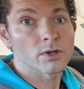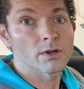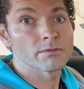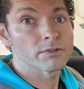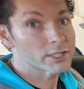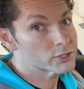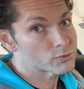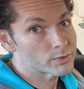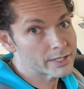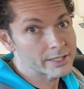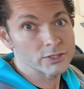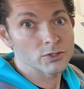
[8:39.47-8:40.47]
of
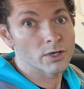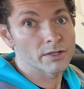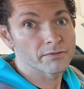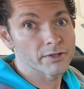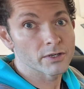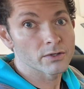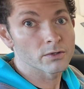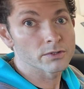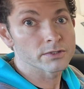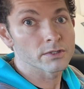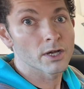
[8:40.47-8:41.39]
luxury and exotic vehicles.